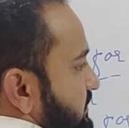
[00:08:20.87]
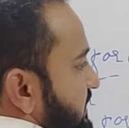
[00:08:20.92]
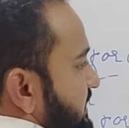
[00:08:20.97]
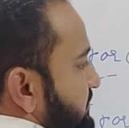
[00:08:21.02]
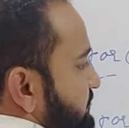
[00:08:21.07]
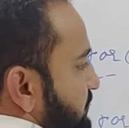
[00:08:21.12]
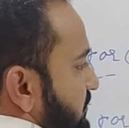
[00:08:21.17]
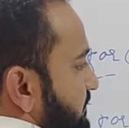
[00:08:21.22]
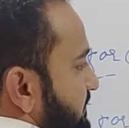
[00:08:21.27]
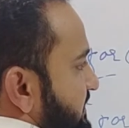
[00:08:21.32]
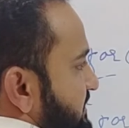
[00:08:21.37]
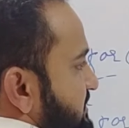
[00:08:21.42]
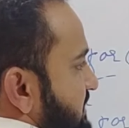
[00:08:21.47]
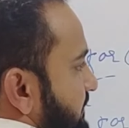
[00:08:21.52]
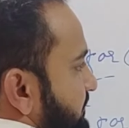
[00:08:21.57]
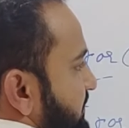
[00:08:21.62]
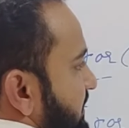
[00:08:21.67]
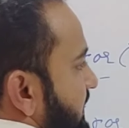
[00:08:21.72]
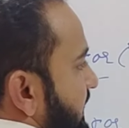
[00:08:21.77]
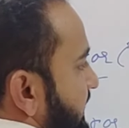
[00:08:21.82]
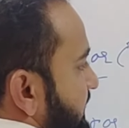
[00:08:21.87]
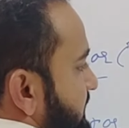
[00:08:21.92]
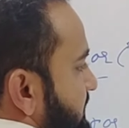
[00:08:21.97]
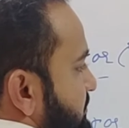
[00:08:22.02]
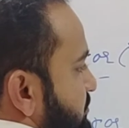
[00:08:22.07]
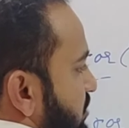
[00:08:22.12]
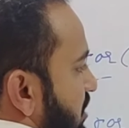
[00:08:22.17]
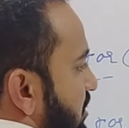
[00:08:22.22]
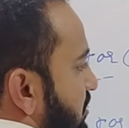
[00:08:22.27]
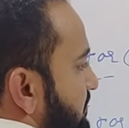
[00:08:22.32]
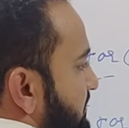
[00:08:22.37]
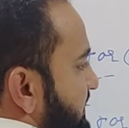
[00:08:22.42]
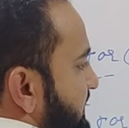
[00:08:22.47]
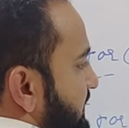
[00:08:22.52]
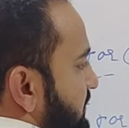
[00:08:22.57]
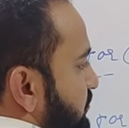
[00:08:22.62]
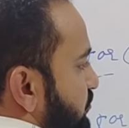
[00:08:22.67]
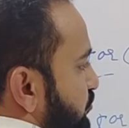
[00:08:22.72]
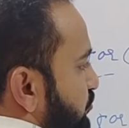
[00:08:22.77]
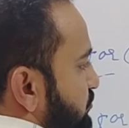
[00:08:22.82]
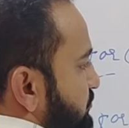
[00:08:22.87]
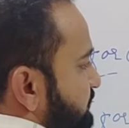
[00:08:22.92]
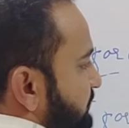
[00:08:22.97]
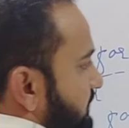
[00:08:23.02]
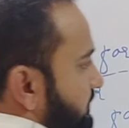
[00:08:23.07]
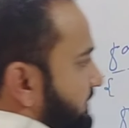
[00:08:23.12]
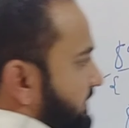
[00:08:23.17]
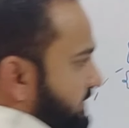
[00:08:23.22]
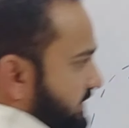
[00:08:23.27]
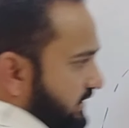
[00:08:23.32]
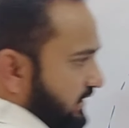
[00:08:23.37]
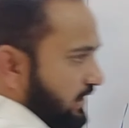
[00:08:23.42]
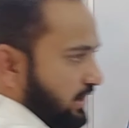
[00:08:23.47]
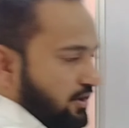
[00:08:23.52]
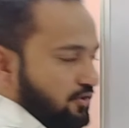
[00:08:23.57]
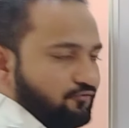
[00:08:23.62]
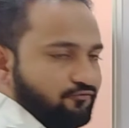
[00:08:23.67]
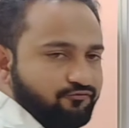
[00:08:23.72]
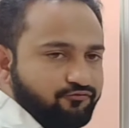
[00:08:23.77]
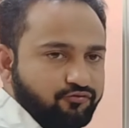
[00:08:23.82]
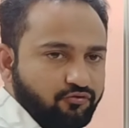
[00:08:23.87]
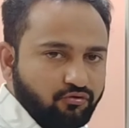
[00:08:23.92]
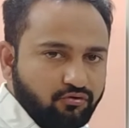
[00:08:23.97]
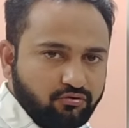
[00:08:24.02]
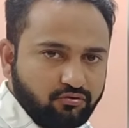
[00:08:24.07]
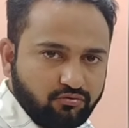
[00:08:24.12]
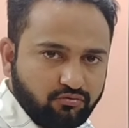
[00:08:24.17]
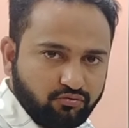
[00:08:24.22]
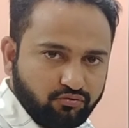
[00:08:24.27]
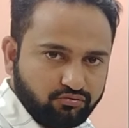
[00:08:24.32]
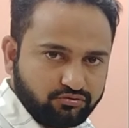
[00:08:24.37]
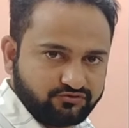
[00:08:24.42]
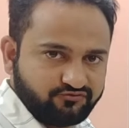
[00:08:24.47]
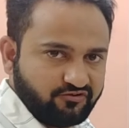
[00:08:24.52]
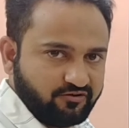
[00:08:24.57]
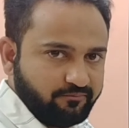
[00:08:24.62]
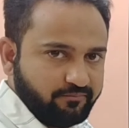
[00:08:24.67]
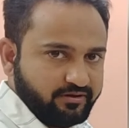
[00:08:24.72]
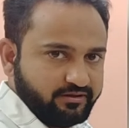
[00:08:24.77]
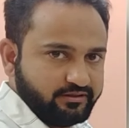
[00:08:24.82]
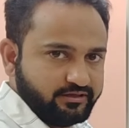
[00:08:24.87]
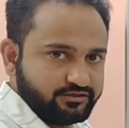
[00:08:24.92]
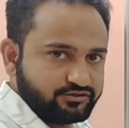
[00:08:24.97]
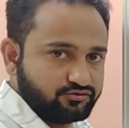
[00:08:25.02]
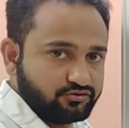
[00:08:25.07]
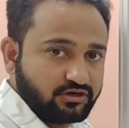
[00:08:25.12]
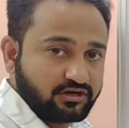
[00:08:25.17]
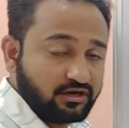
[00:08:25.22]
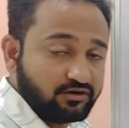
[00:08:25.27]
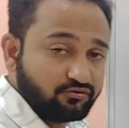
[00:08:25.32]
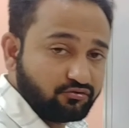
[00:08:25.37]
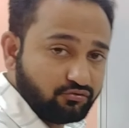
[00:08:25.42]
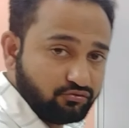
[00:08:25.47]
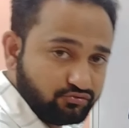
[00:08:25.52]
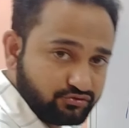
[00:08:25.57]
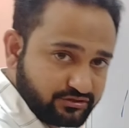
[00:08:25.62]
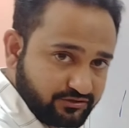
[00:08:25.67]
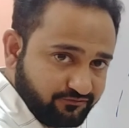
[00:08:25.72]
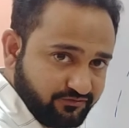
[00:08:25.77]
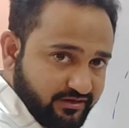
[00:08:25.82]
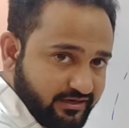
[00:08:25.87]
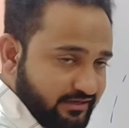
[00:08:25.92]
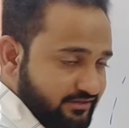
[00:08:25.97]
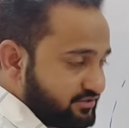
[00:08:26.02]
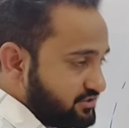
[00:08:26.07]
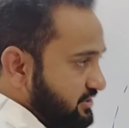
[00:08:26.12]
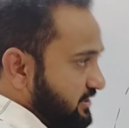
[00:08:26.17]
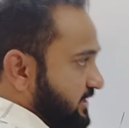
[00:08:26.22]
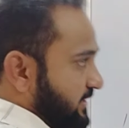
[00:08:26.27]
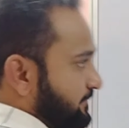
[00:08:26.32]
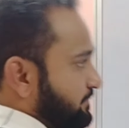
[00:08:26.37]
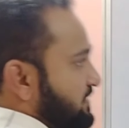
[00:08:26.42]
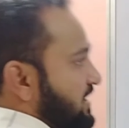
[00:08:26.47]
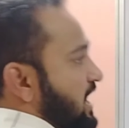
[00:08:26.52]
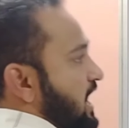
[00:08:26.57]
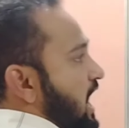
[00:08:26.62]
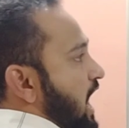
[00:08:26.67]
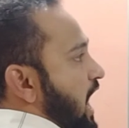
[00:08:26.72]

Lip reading: things will be something like this. So how many rows will be there? 4 rows will be there. So the conclusion we can say,